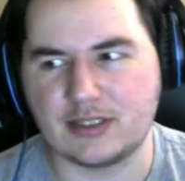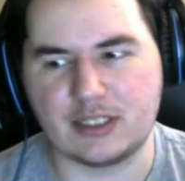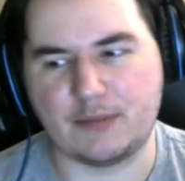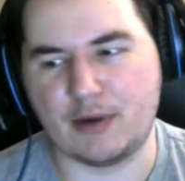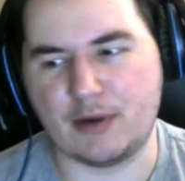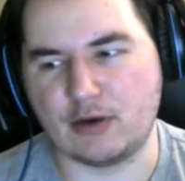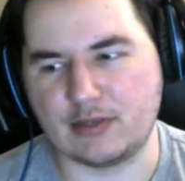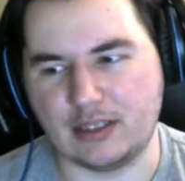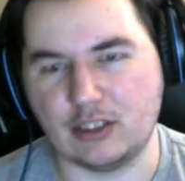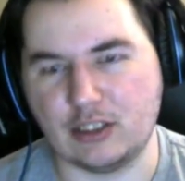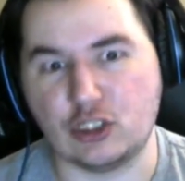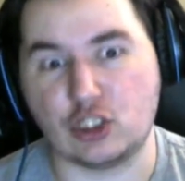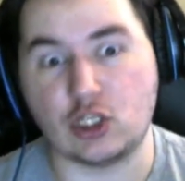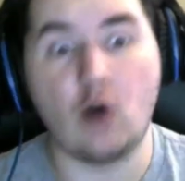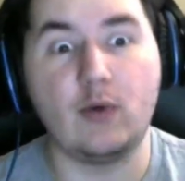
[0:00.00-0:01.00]
supposedly
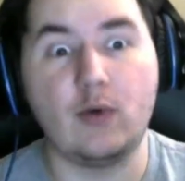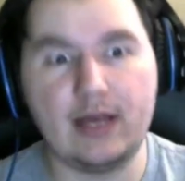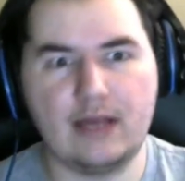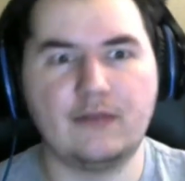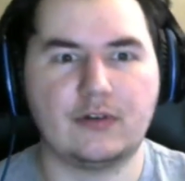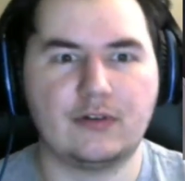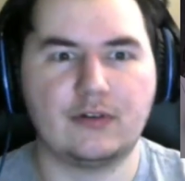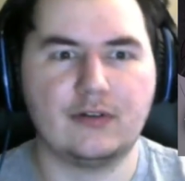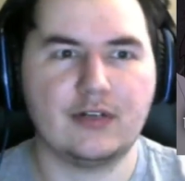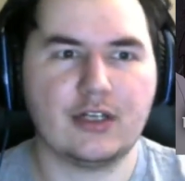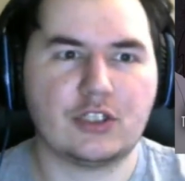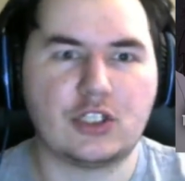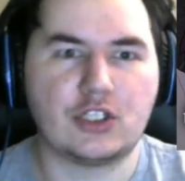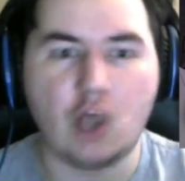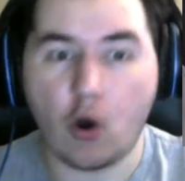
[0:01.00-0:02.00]
so evil,
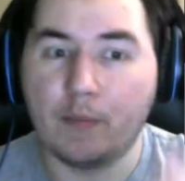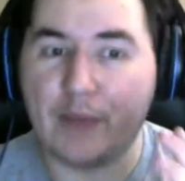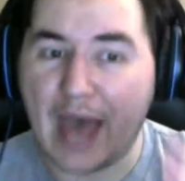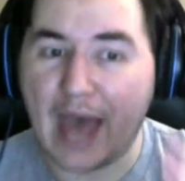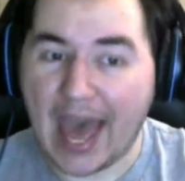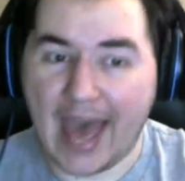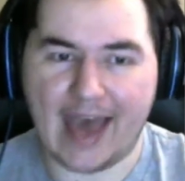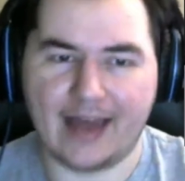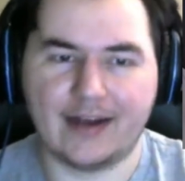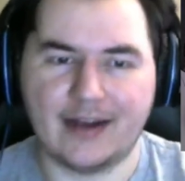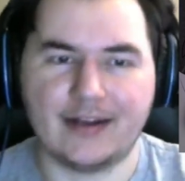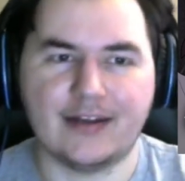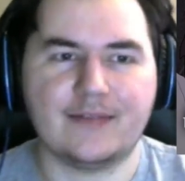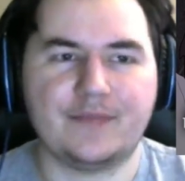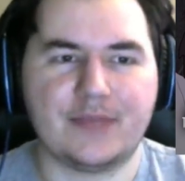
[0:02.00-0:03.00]
so bad,
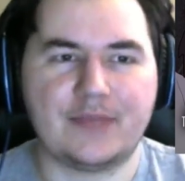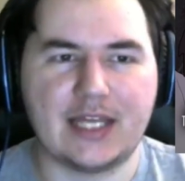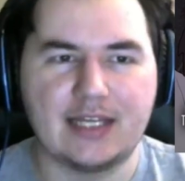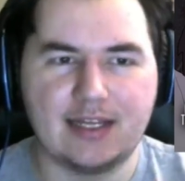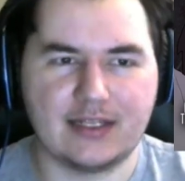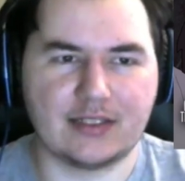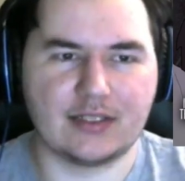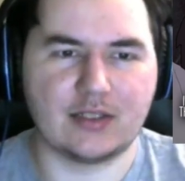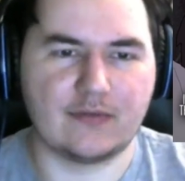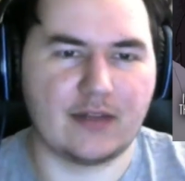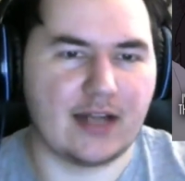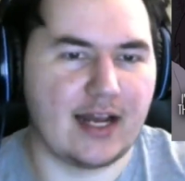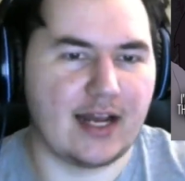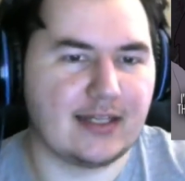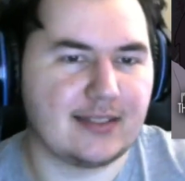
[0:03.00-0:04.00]
that they deserve the
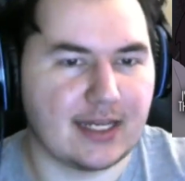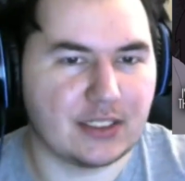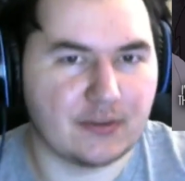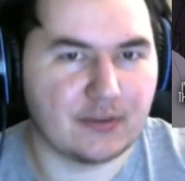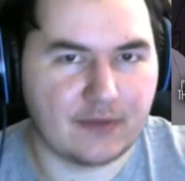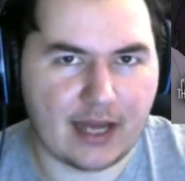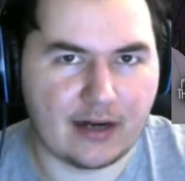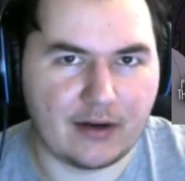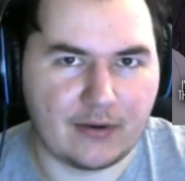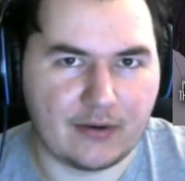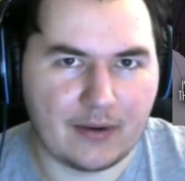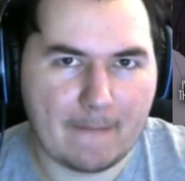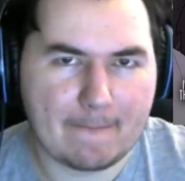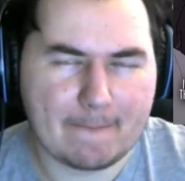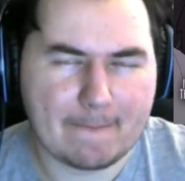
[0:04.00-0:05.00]
9th stage of hell.
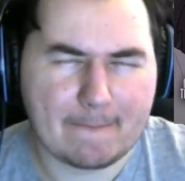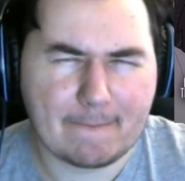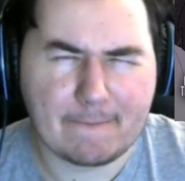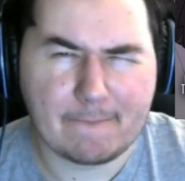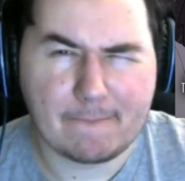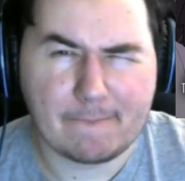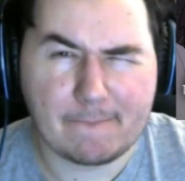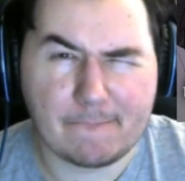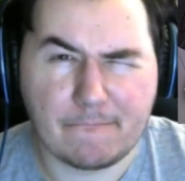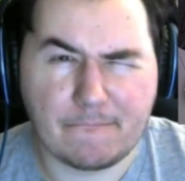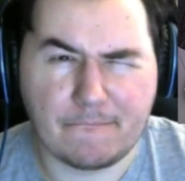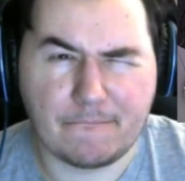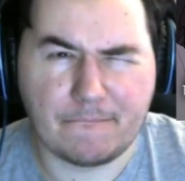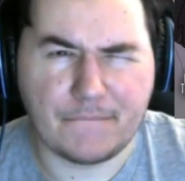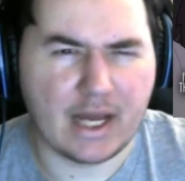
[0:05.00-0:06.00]

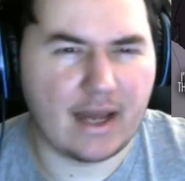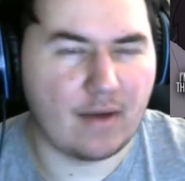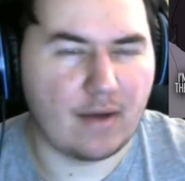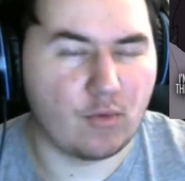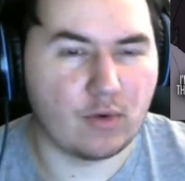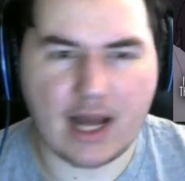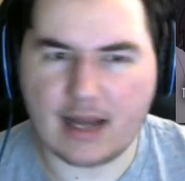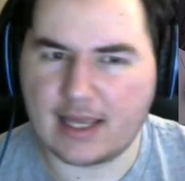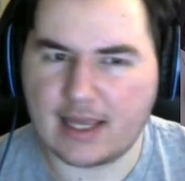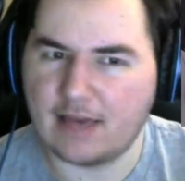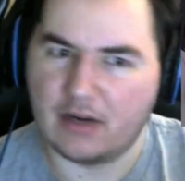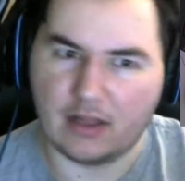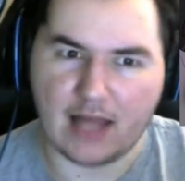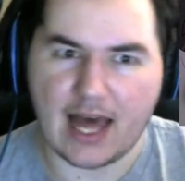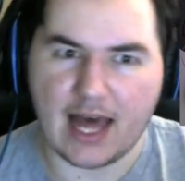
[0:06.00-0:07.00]
But we're not given
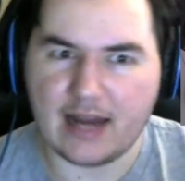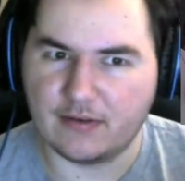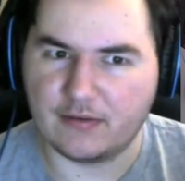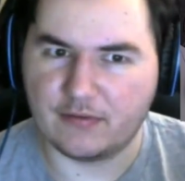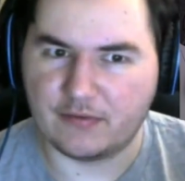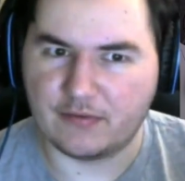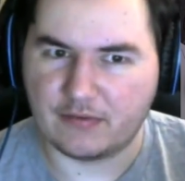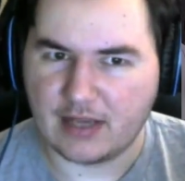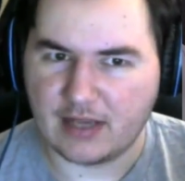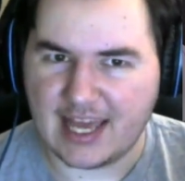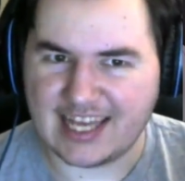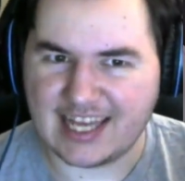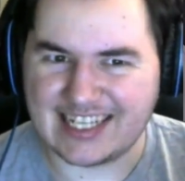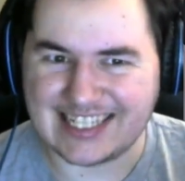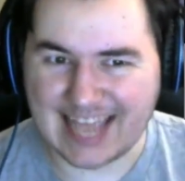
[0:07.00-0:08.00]
a lot of
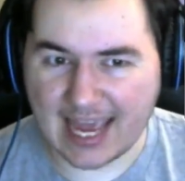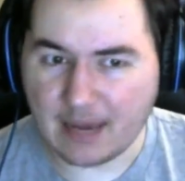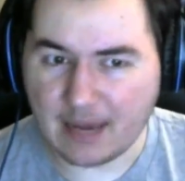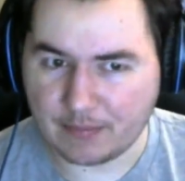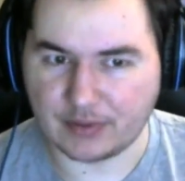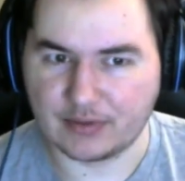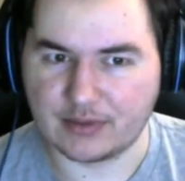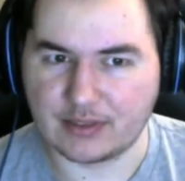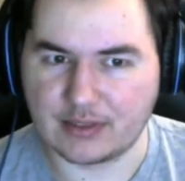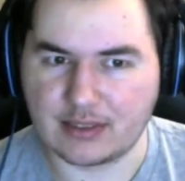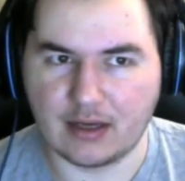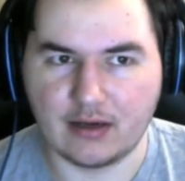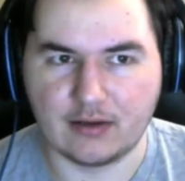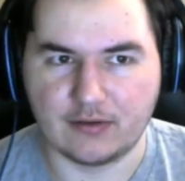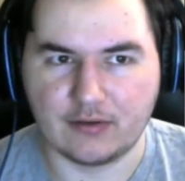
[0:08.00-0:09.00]
examples
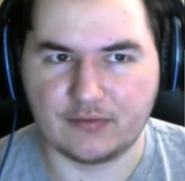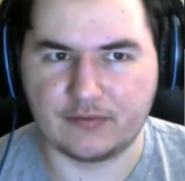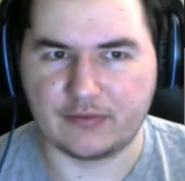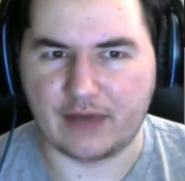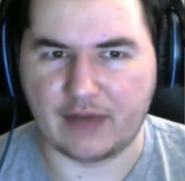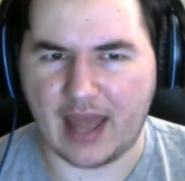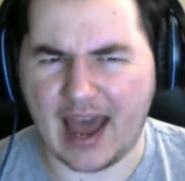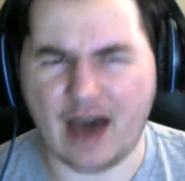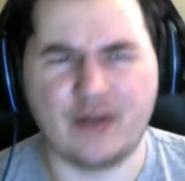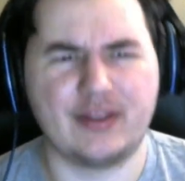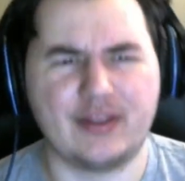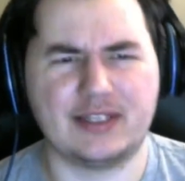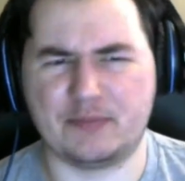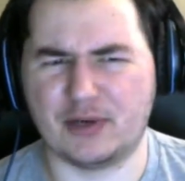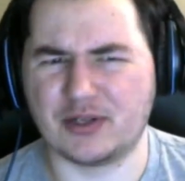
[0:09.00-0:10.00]
of how
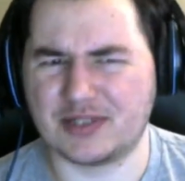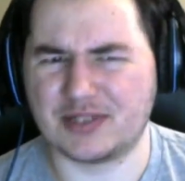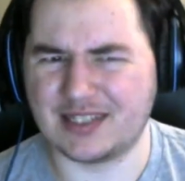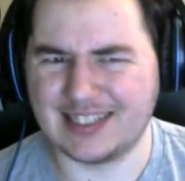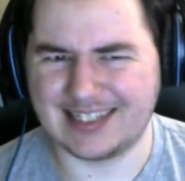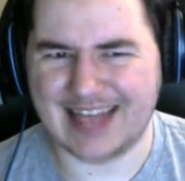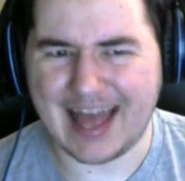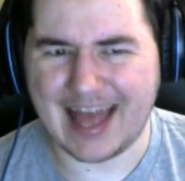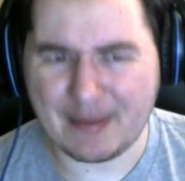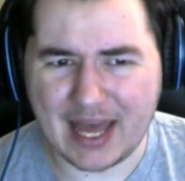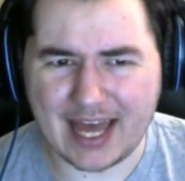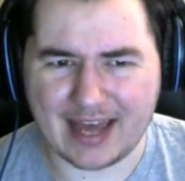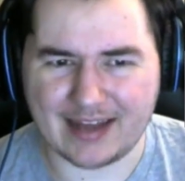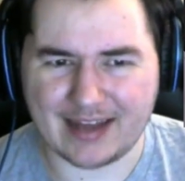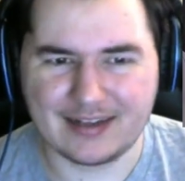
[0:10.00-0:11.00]
this person is that
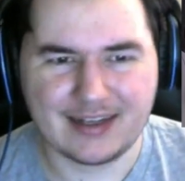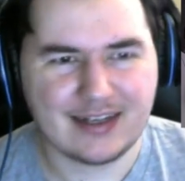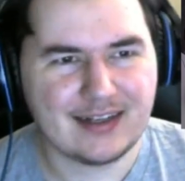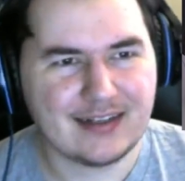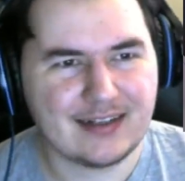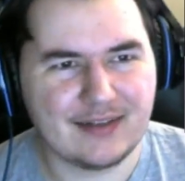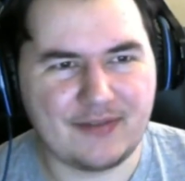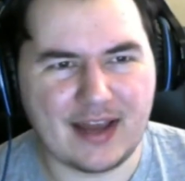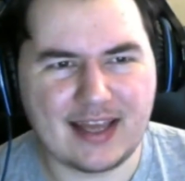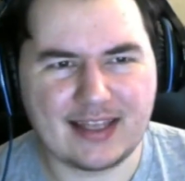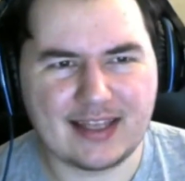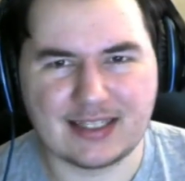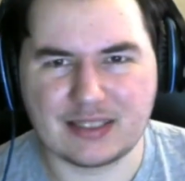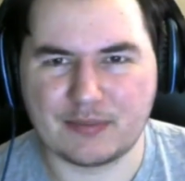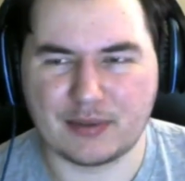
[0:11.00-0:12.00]
bad. If
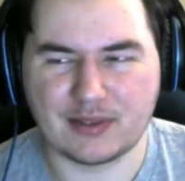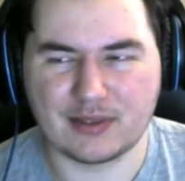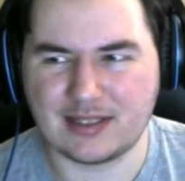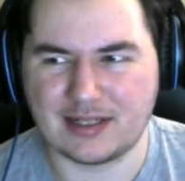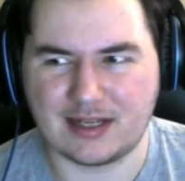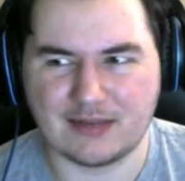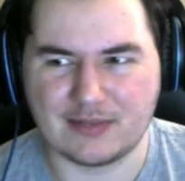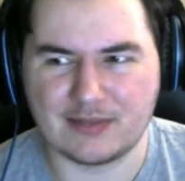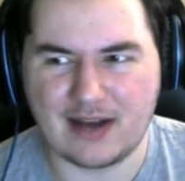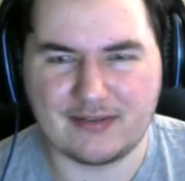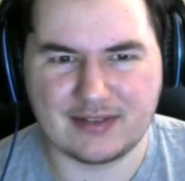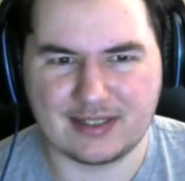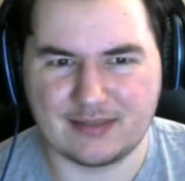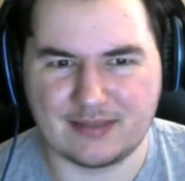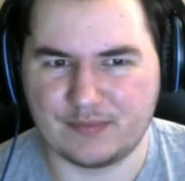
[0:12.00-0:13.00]
anything, this person comes off
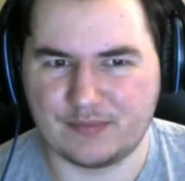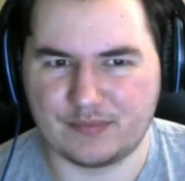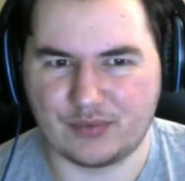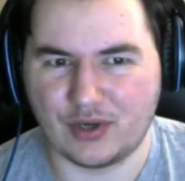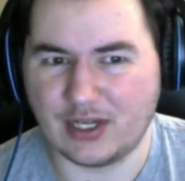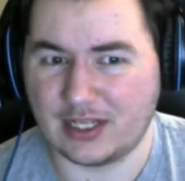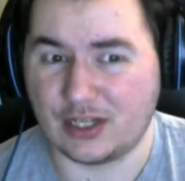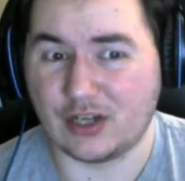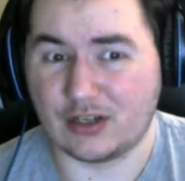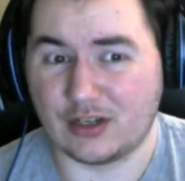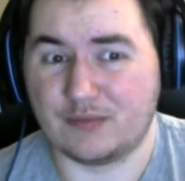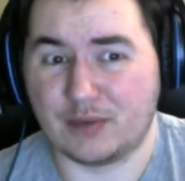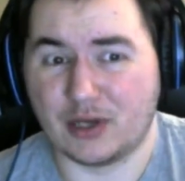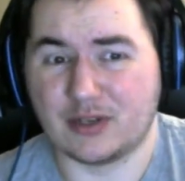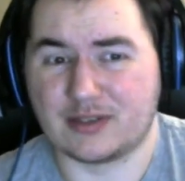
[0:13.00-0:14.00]
as a pretty
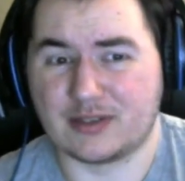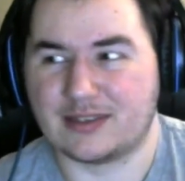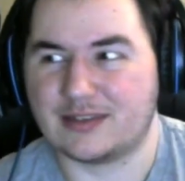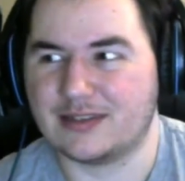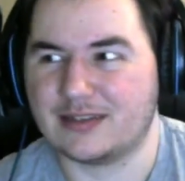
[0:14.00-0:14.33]
good person,